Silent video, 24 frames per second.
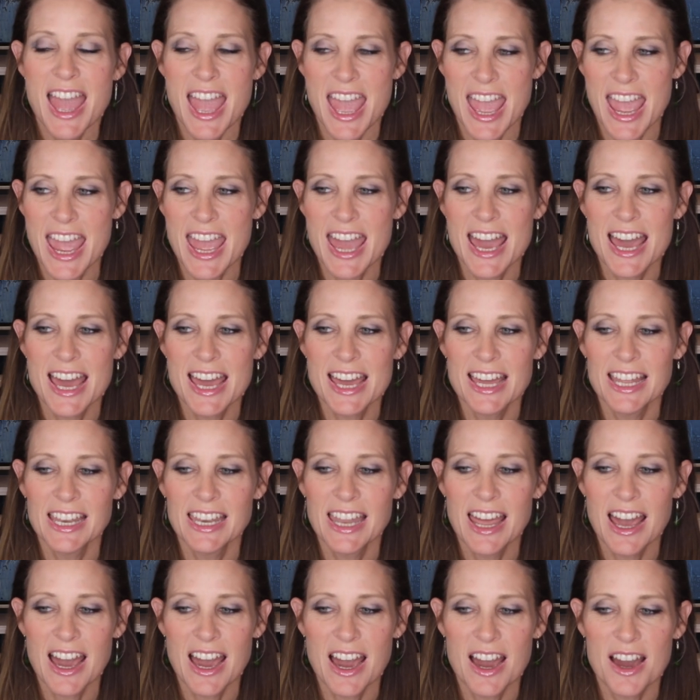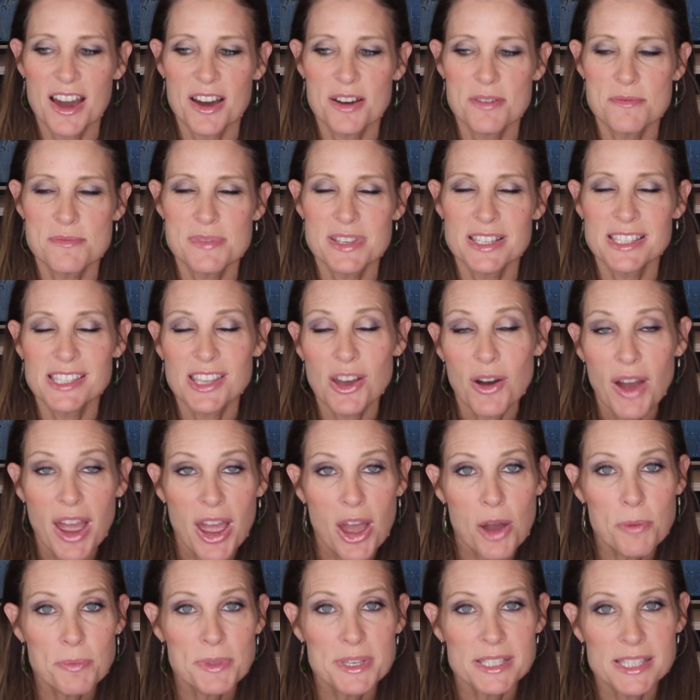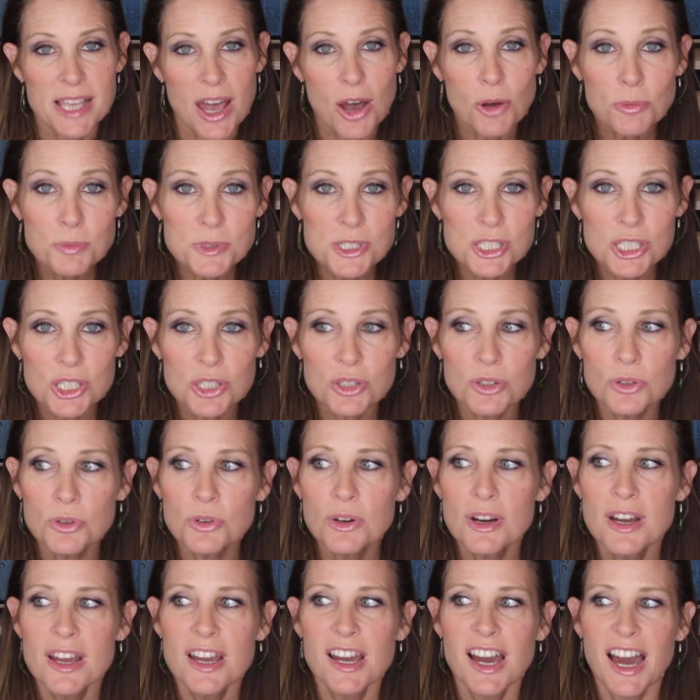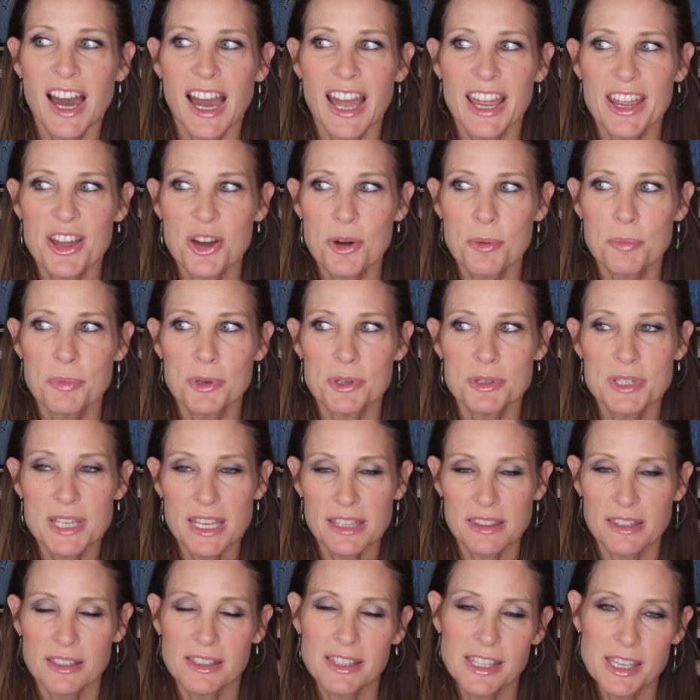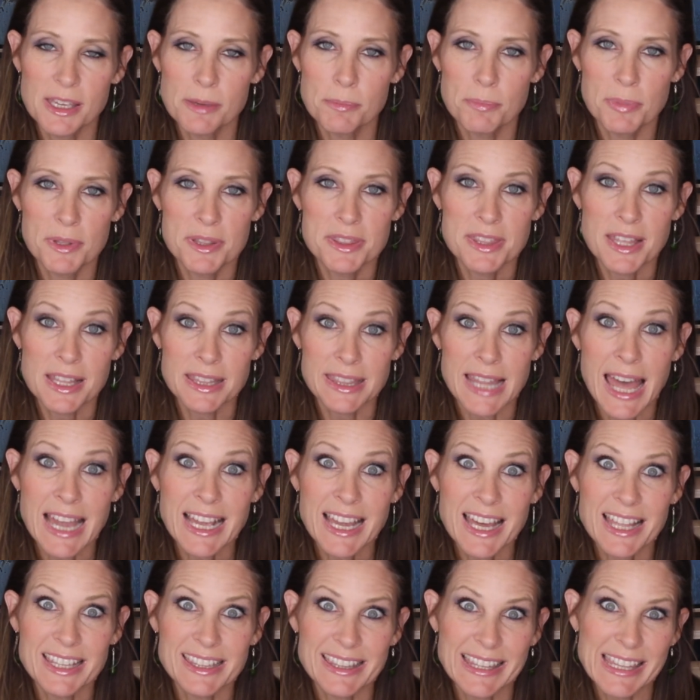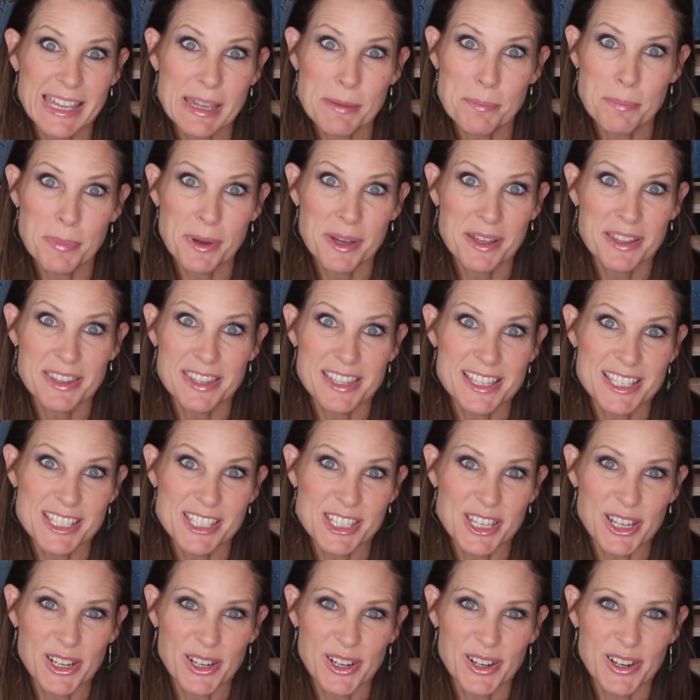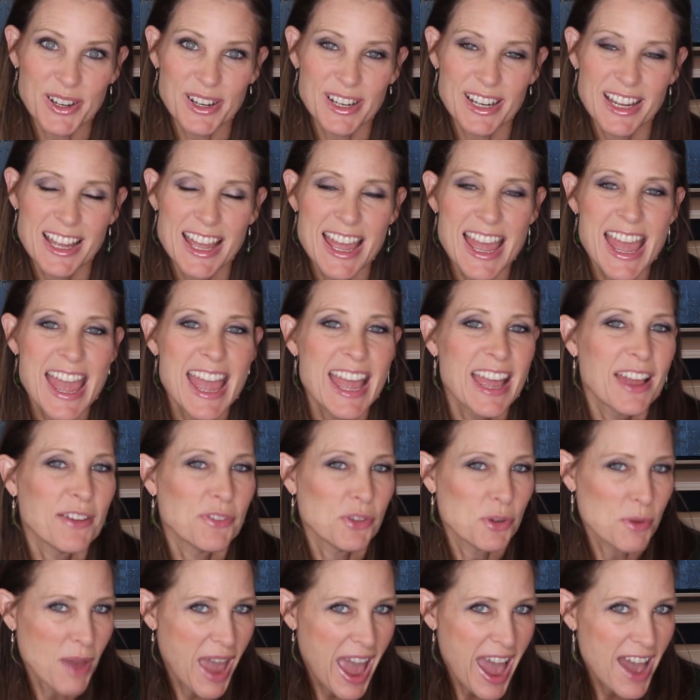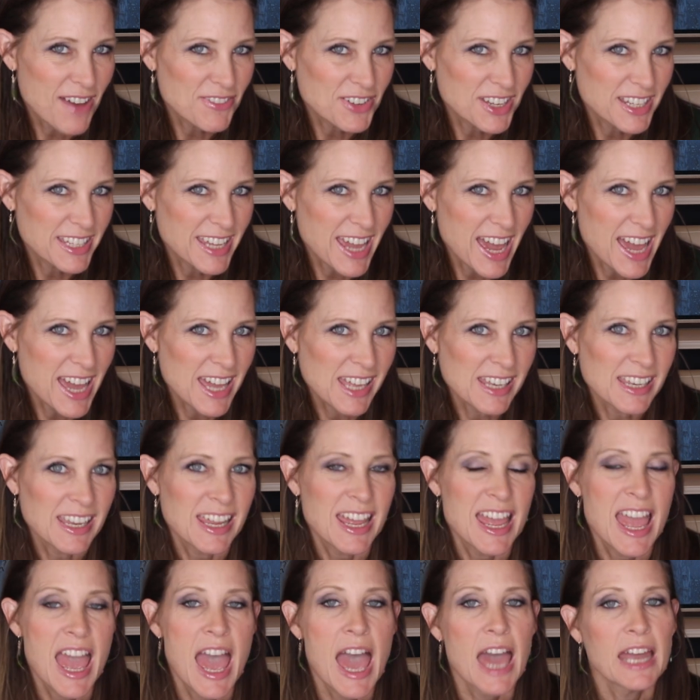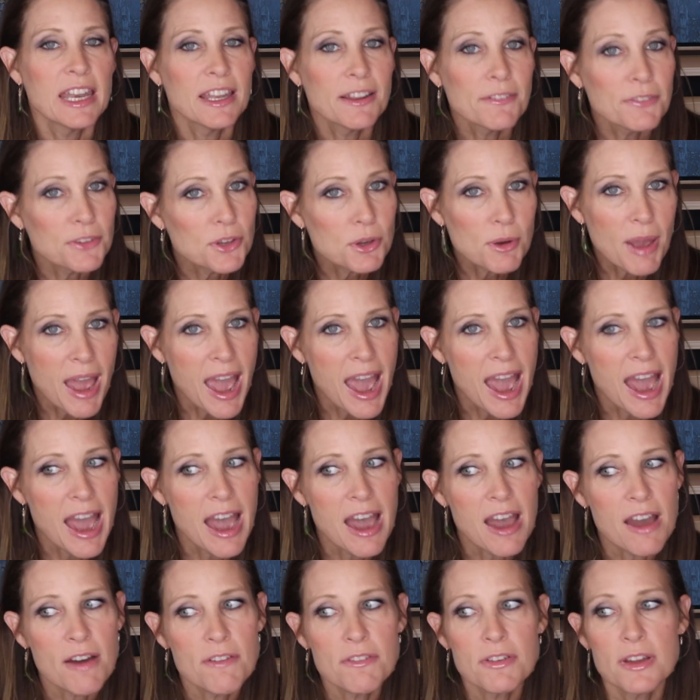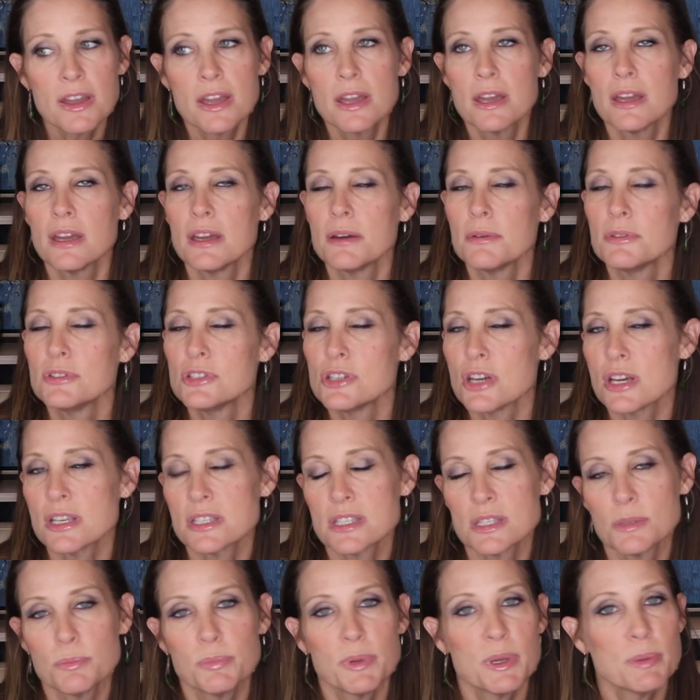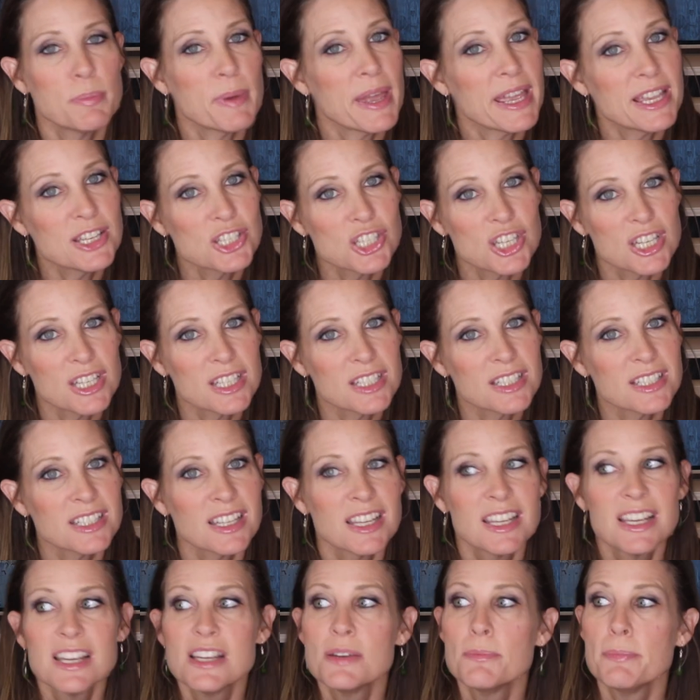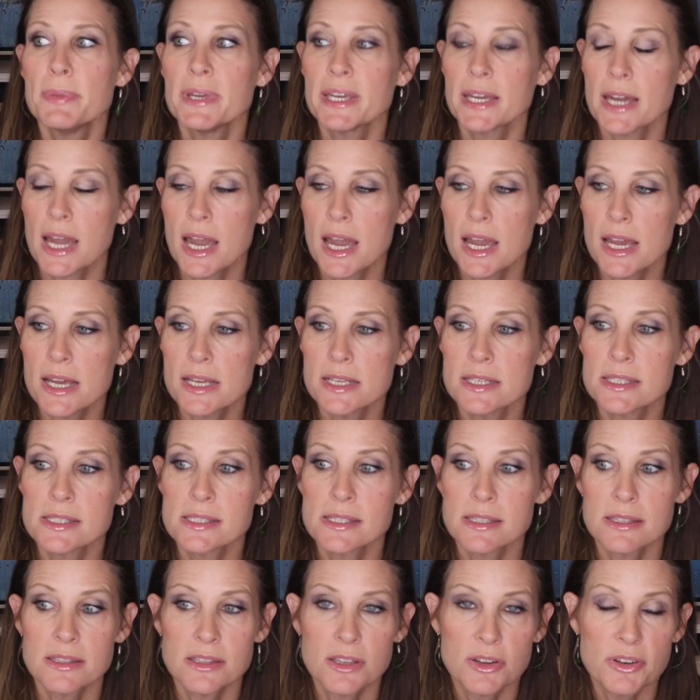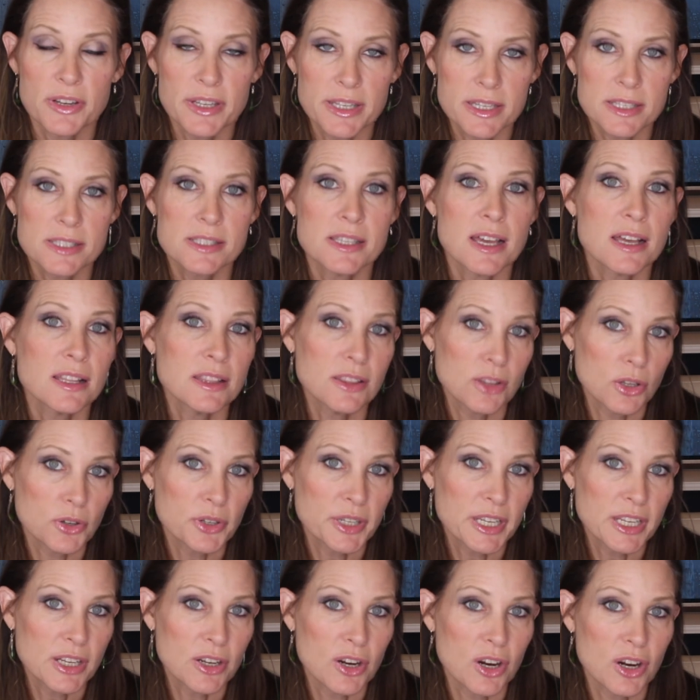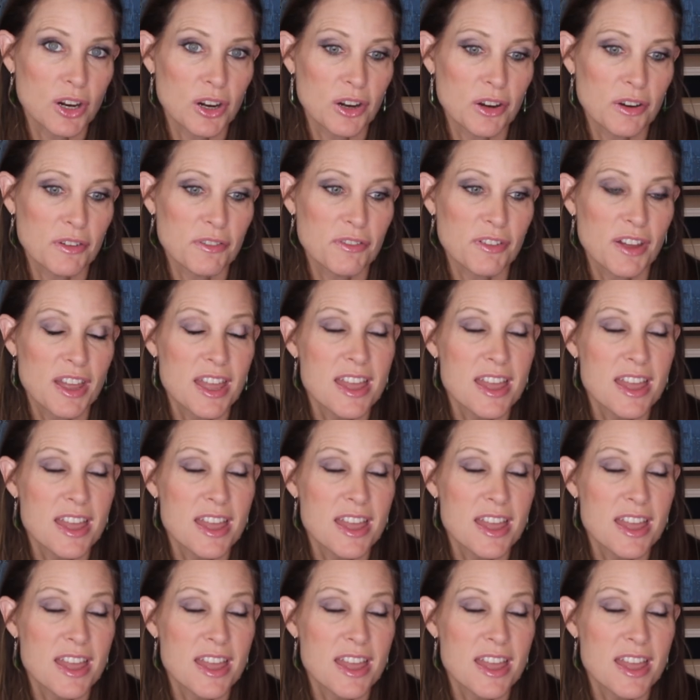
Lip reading: And so I hope this helps you. I hope you take the leap, the LECA leap this year if you haven't yet. And if you have, just be patient because there is a learning curve.